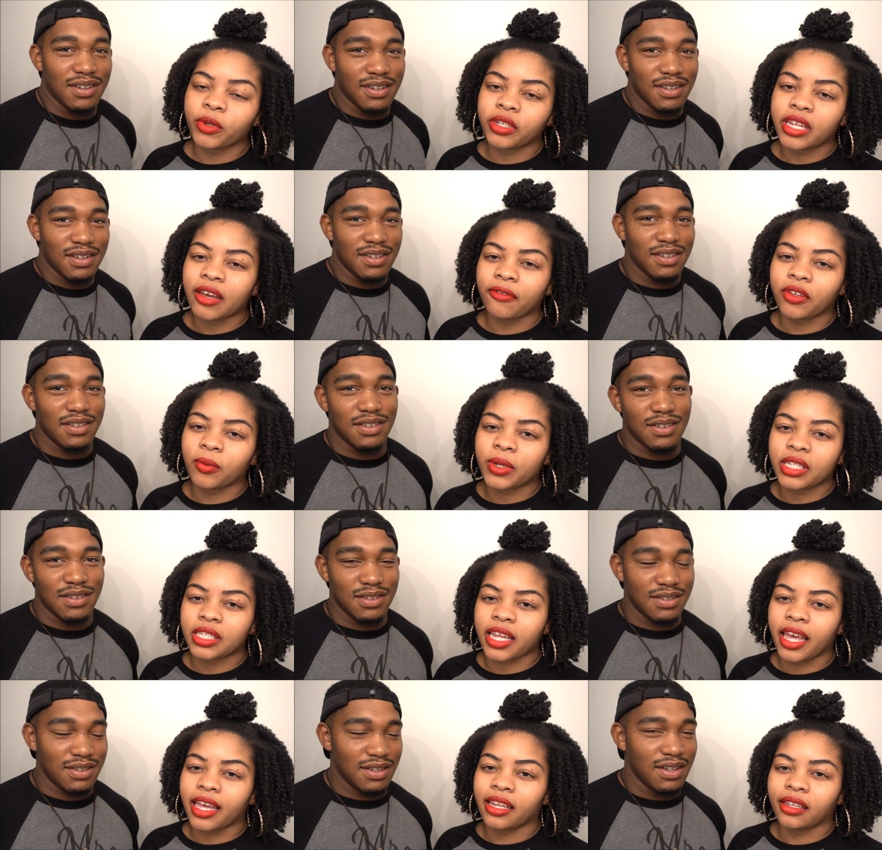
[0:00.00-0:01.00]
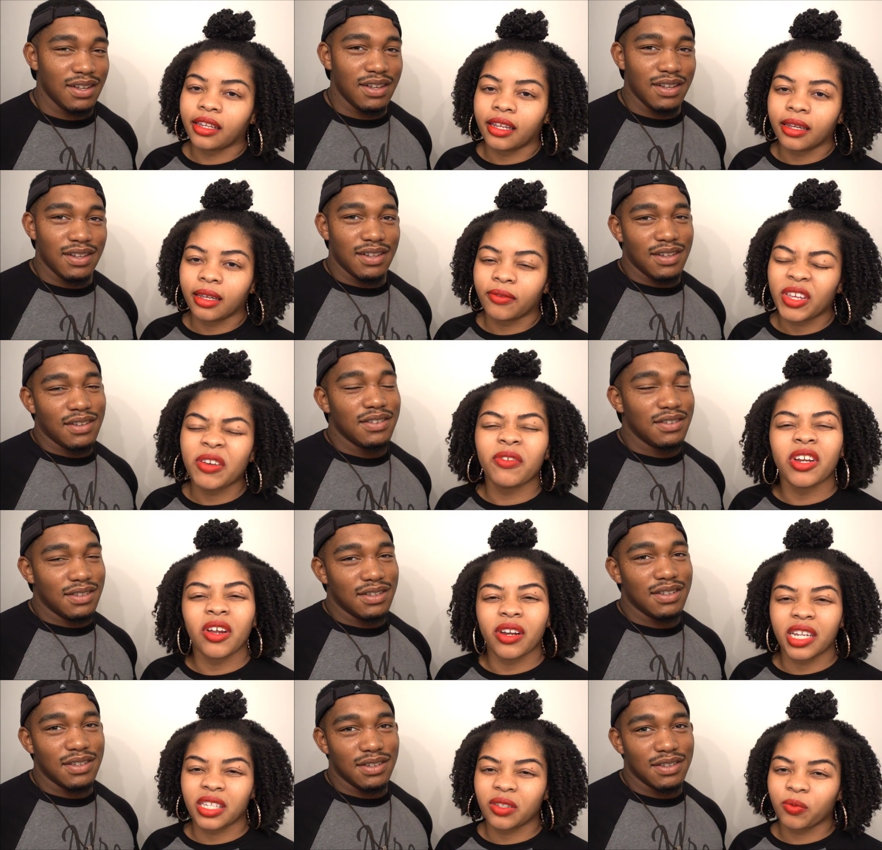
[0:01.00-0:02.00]
Speaker 1: we definitely would say love, even though
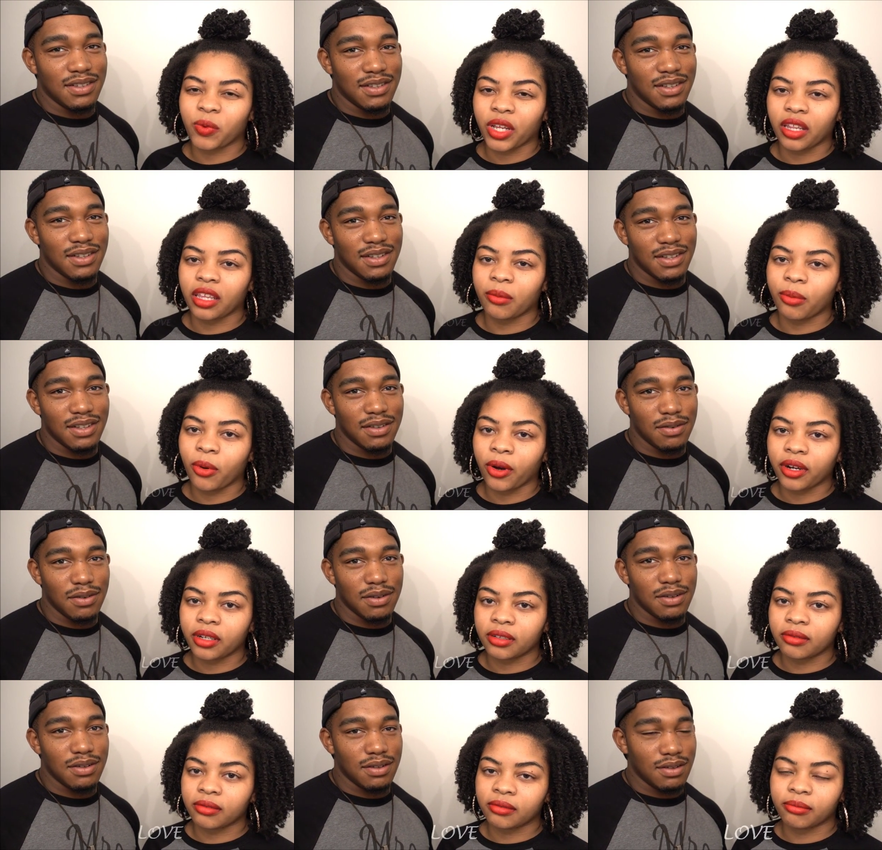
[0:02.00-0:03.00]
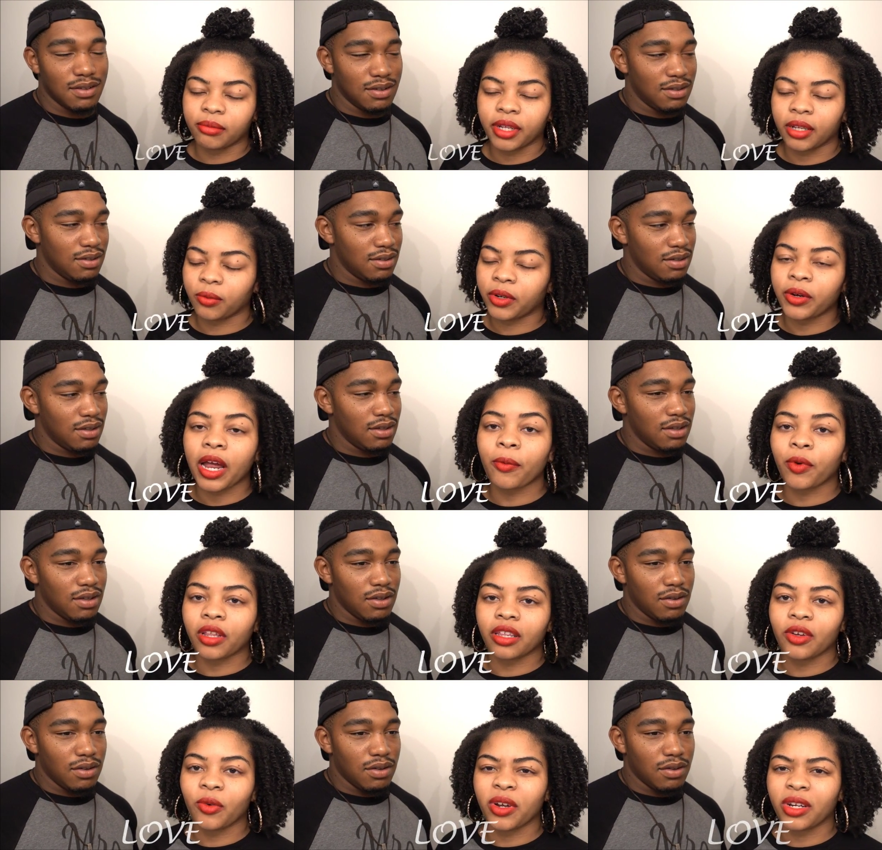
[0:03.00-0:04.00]
that's really important, but we're not
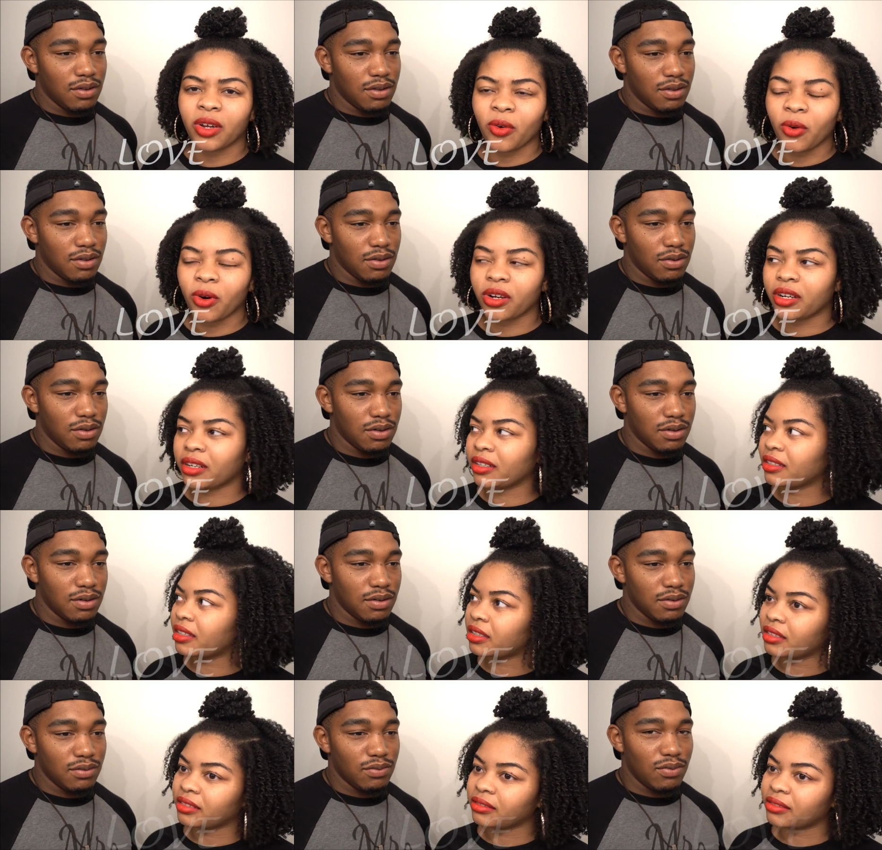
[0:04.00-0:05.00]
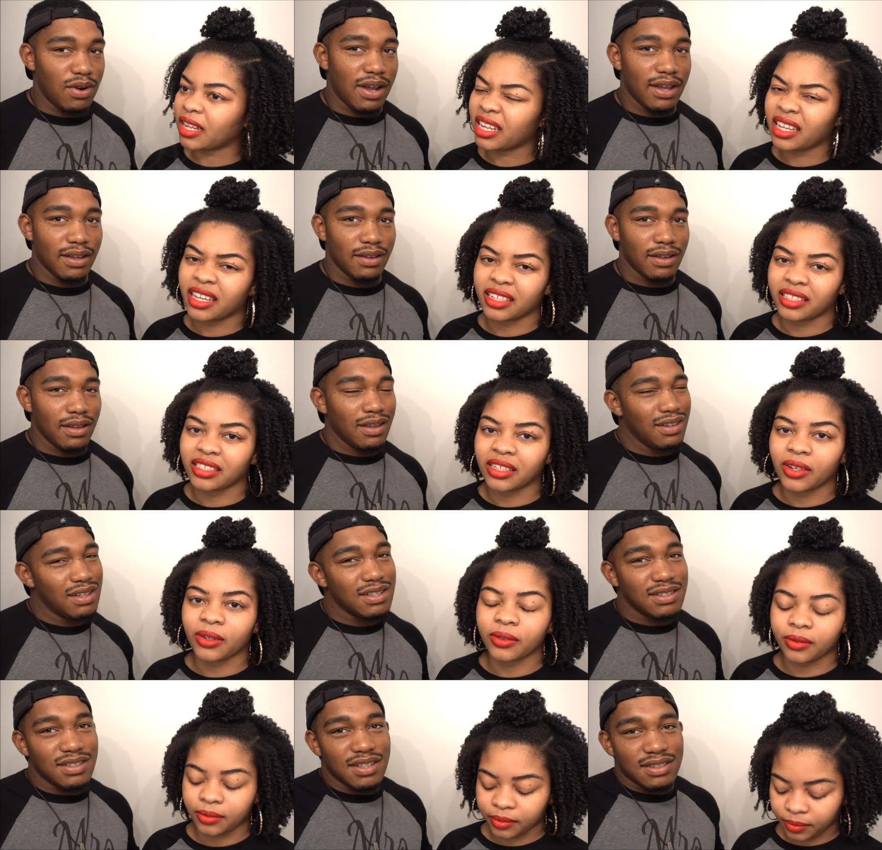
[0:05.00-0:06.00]
really going in order. Right. Guess, so.
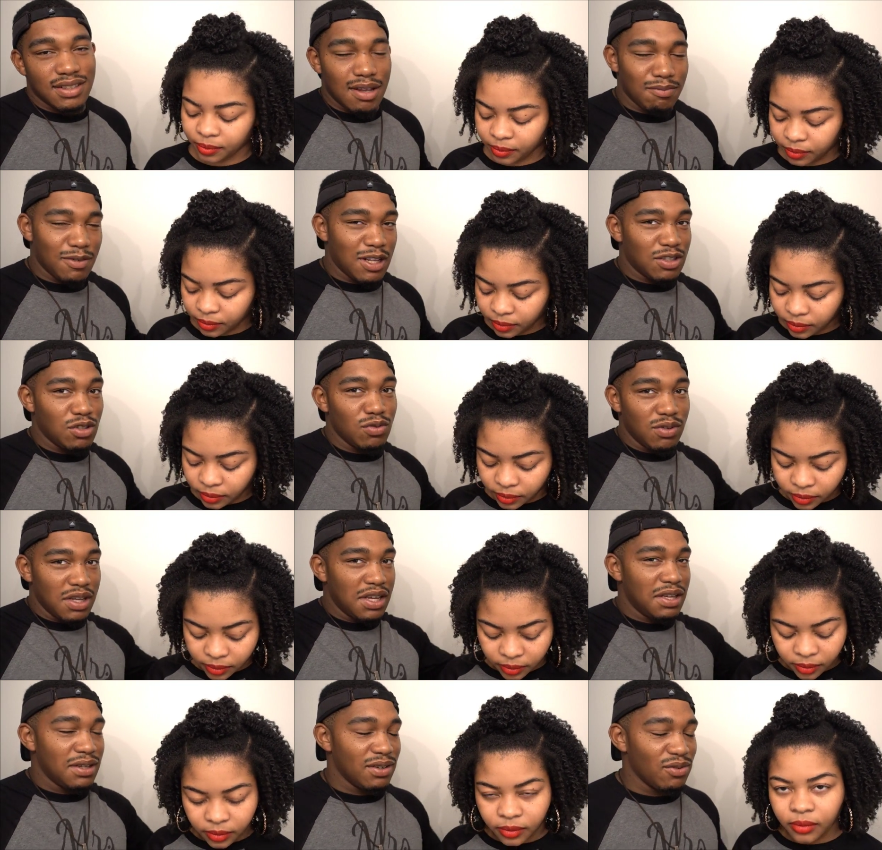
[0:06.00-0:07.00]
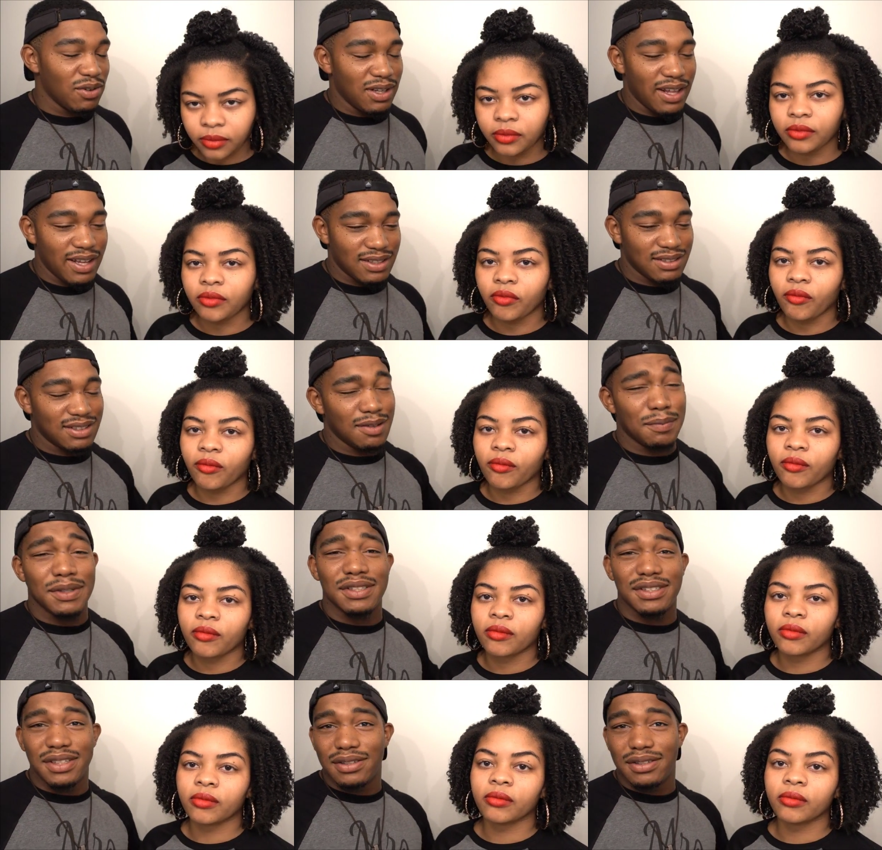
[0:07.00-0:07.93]
This is
Speaker 2: just something that you need in a relationship in